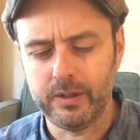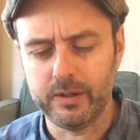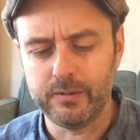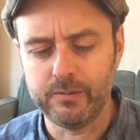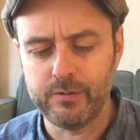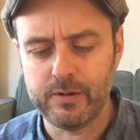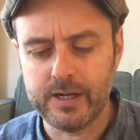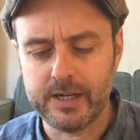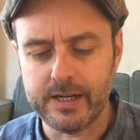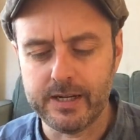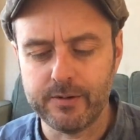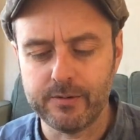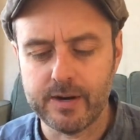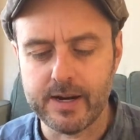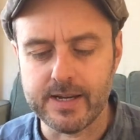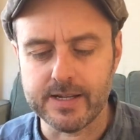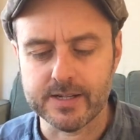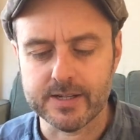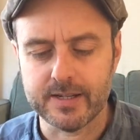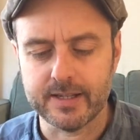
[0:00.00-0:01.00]
of really
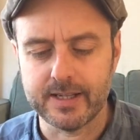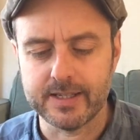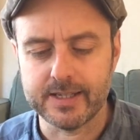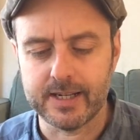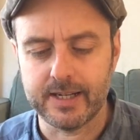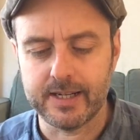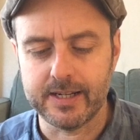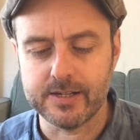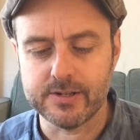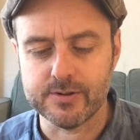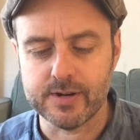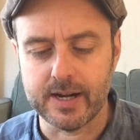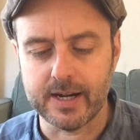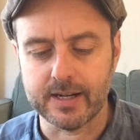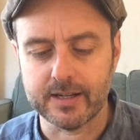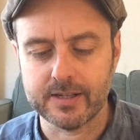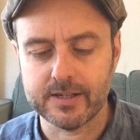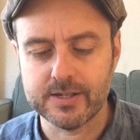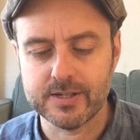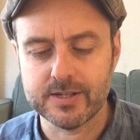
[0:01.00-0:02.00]
great psychedelic
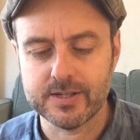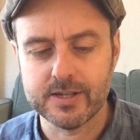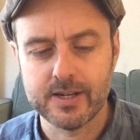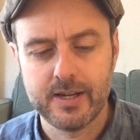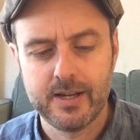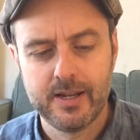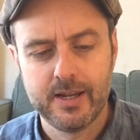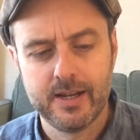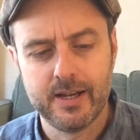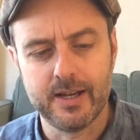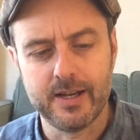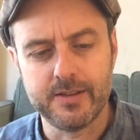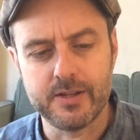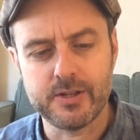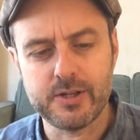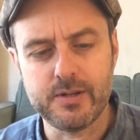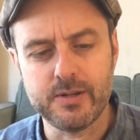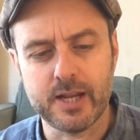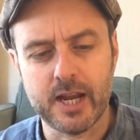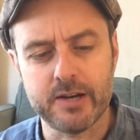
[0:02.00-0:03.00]
tracks. The
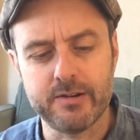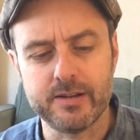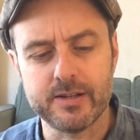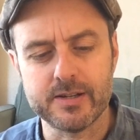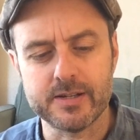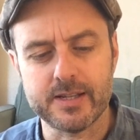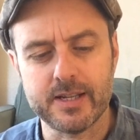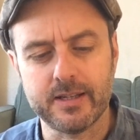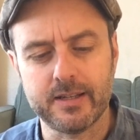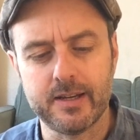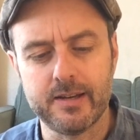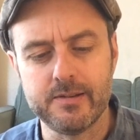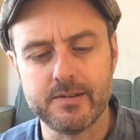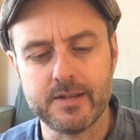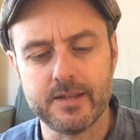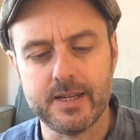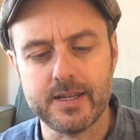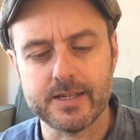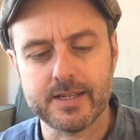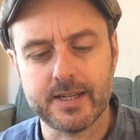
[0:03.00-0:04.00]
two characters, they go
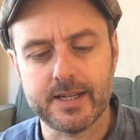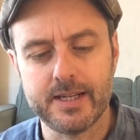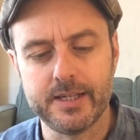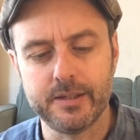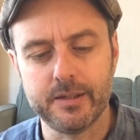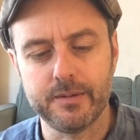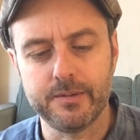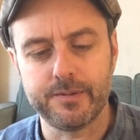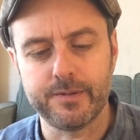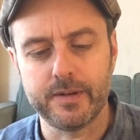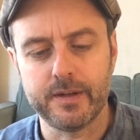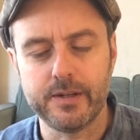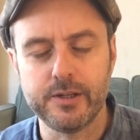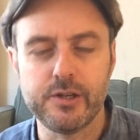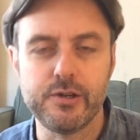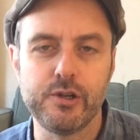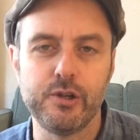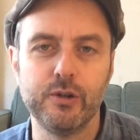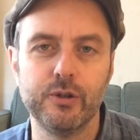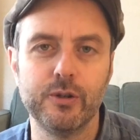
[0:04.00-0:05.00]
to this kind of
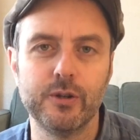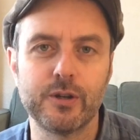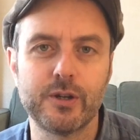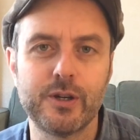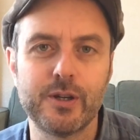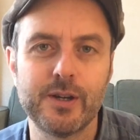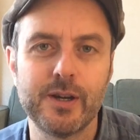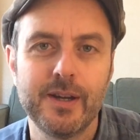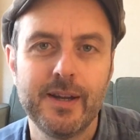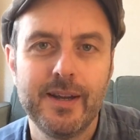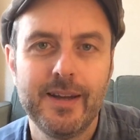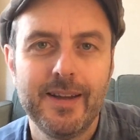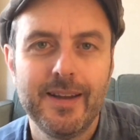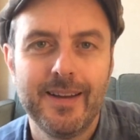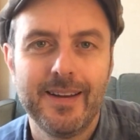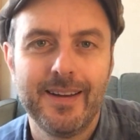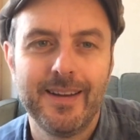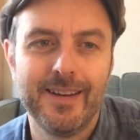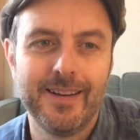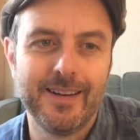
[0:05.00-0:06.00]
New York
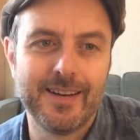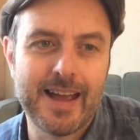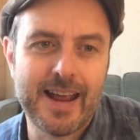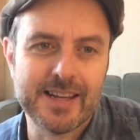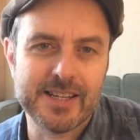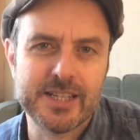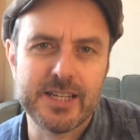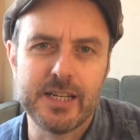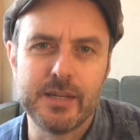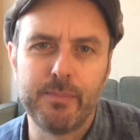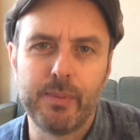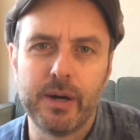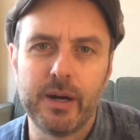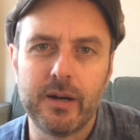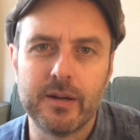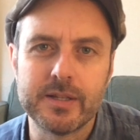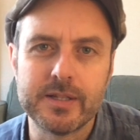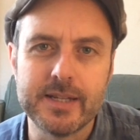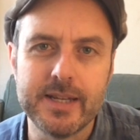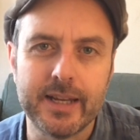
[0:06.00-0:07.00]
acid
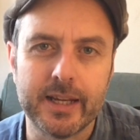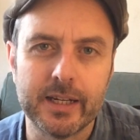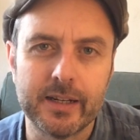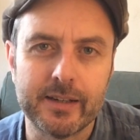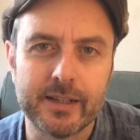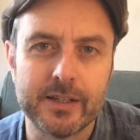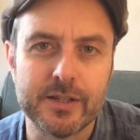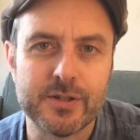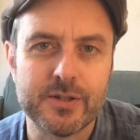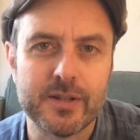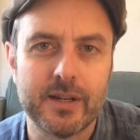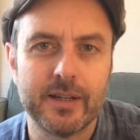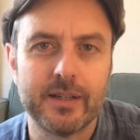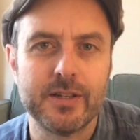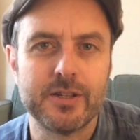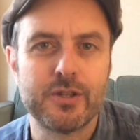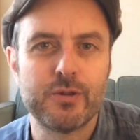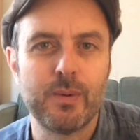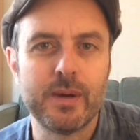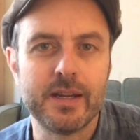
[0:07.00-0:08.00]
party, kind of like a
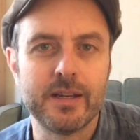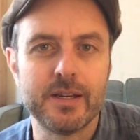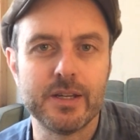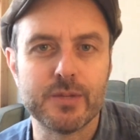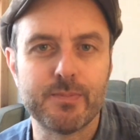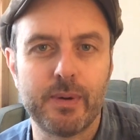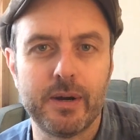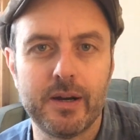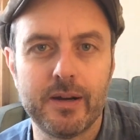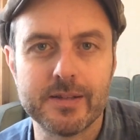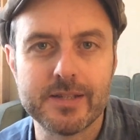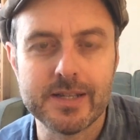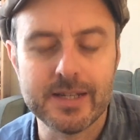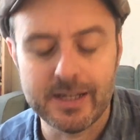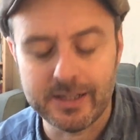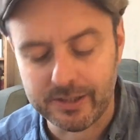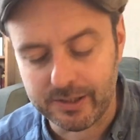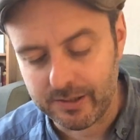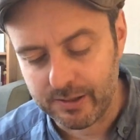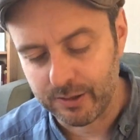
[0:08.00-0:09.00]
swingers party
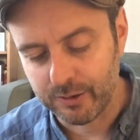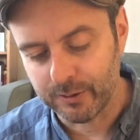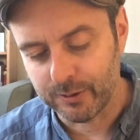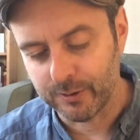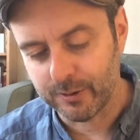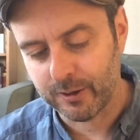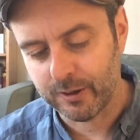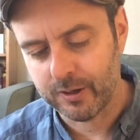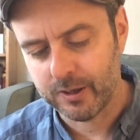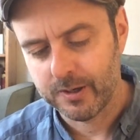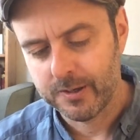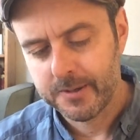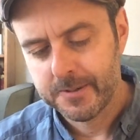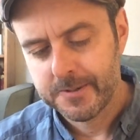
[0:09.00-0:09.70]
in New York.